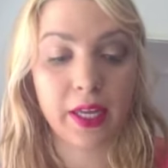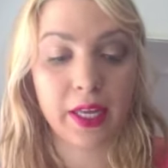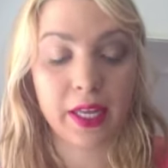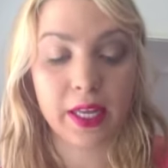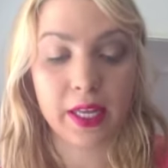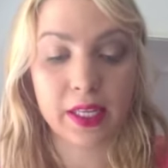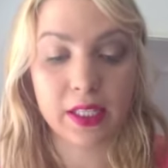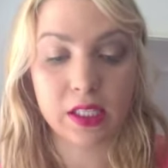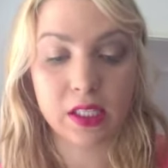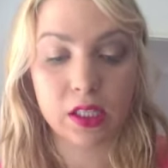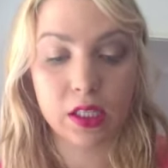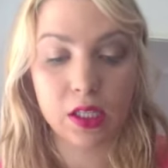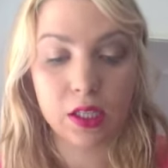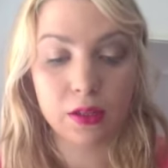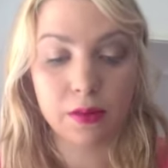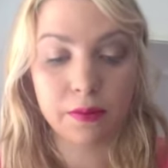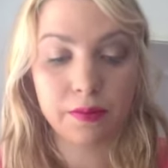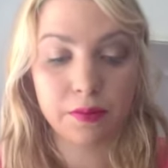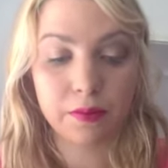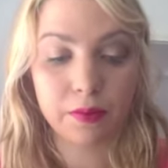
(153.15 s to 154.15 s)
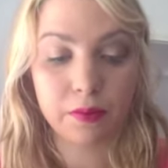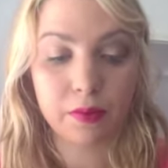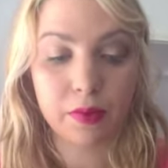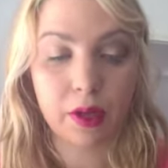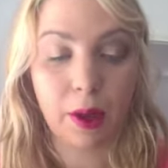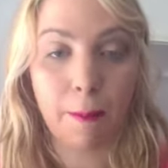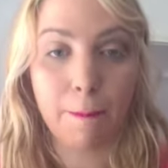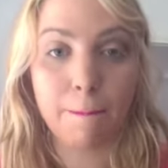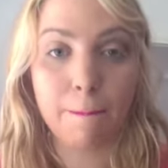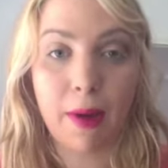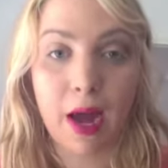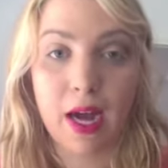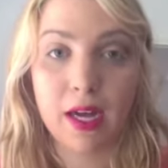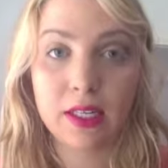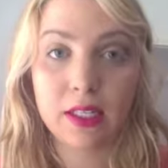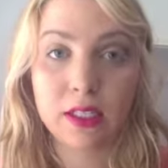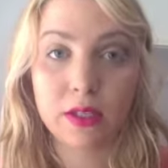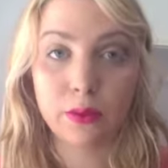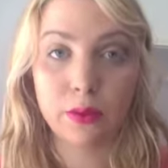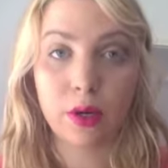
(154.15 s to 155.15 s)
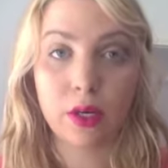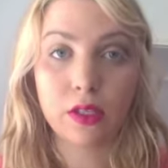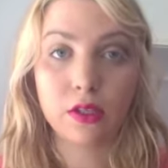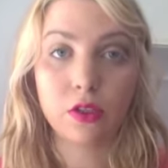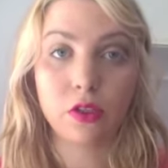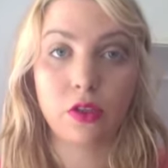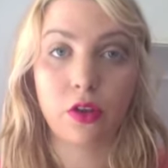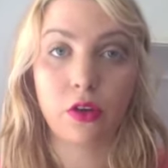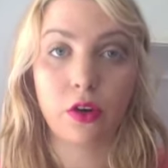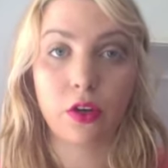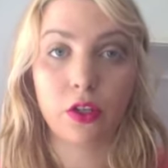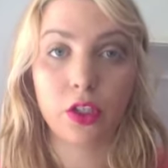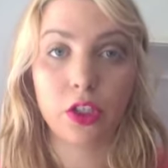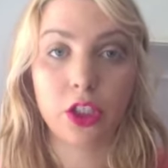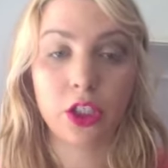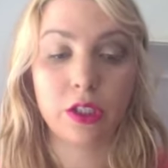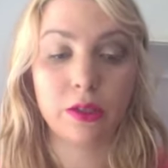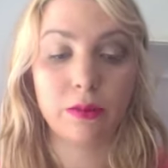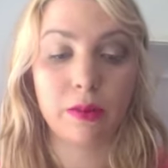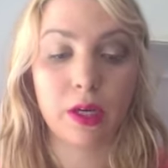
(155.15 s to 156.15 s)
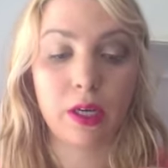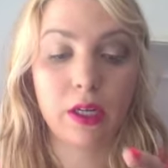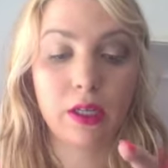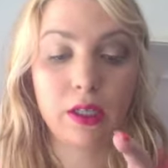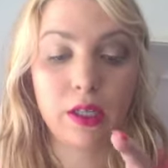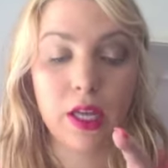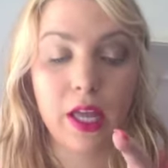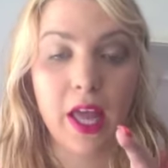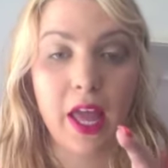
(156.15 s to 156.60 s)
is matte ones, so no shimmer.